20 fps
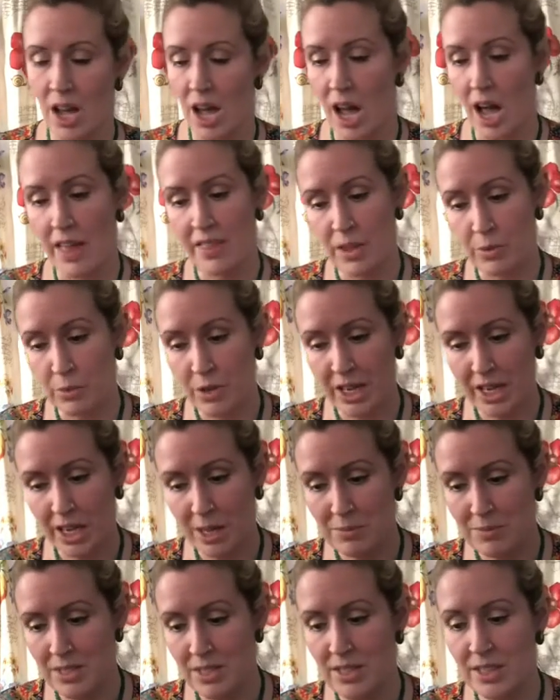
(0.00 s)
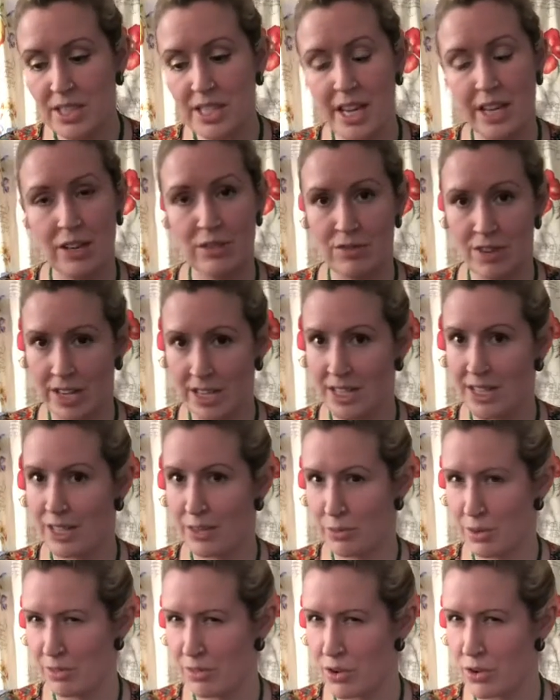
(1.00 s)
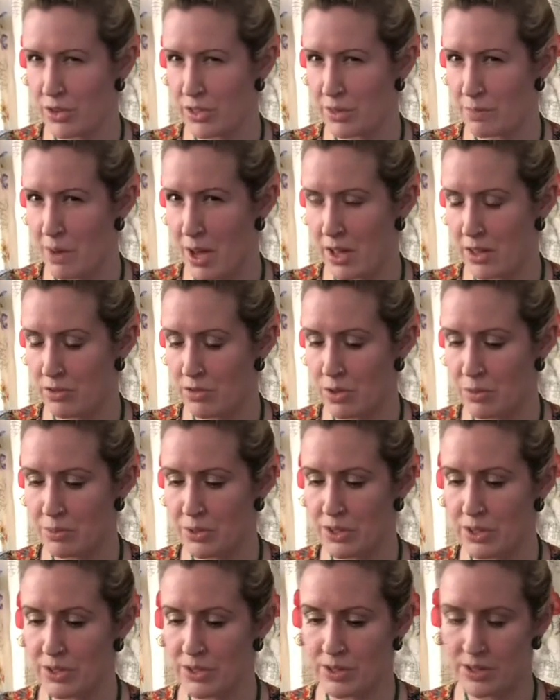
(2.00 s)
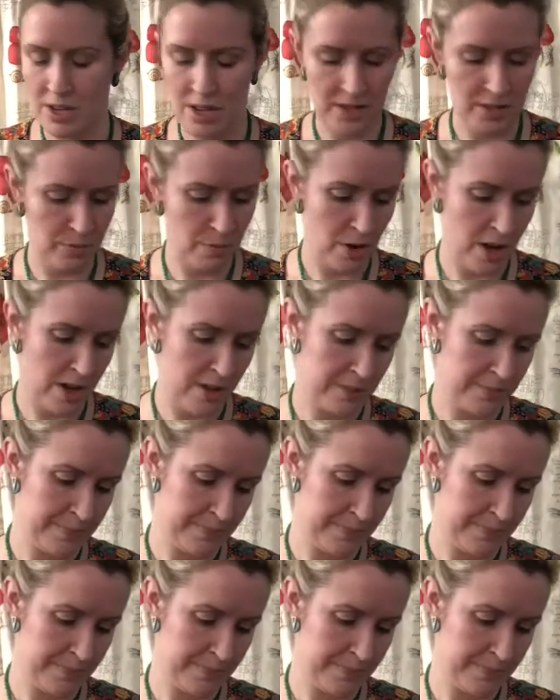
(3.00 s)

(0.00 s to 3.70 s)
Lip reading: and then when it comes to the decorating, we've got some other options as well.